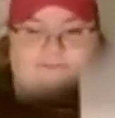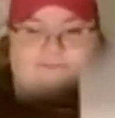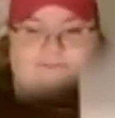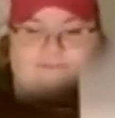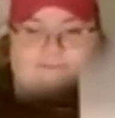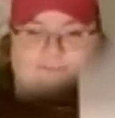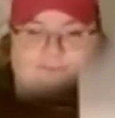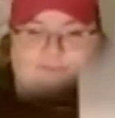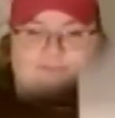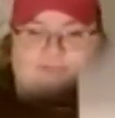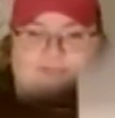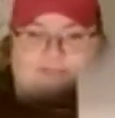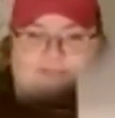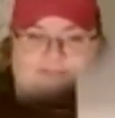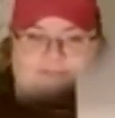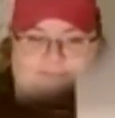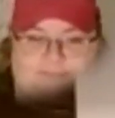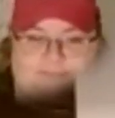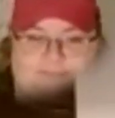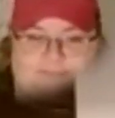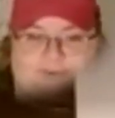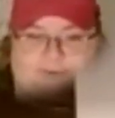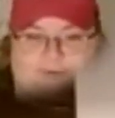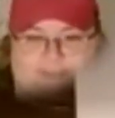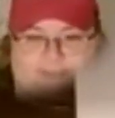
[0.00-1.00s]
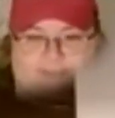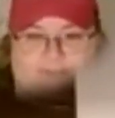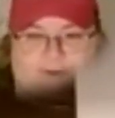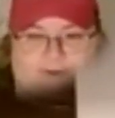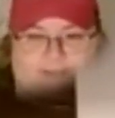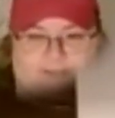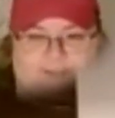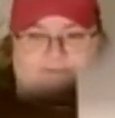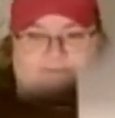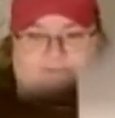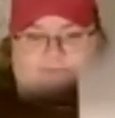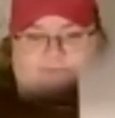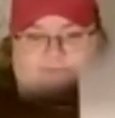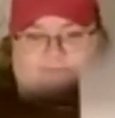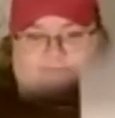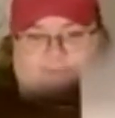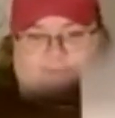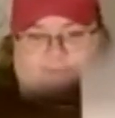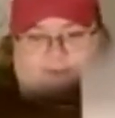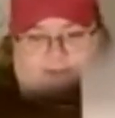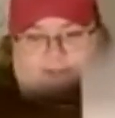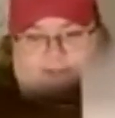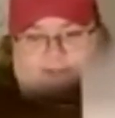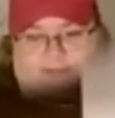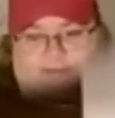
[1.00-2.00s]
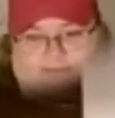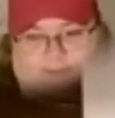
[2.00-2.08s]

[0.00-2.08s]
check something on the prizes before I say what